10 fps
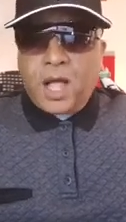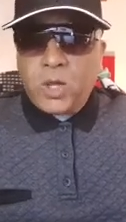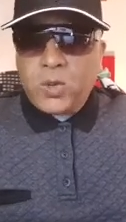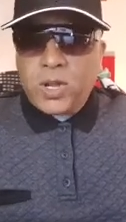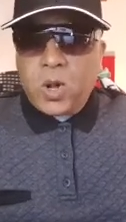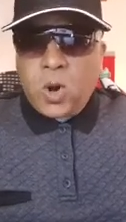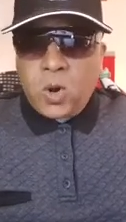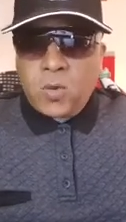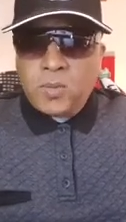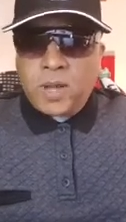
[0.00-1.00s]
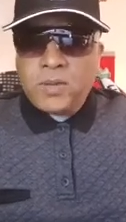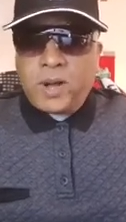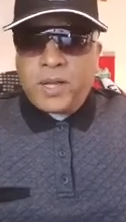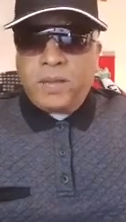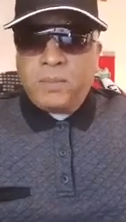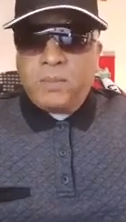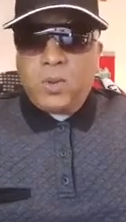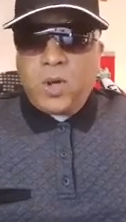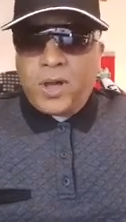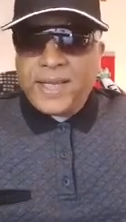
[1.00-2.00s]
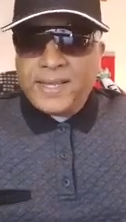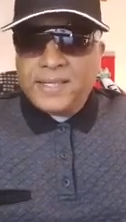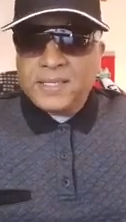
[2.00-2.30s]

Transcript: Are you at home? Are you unemployed?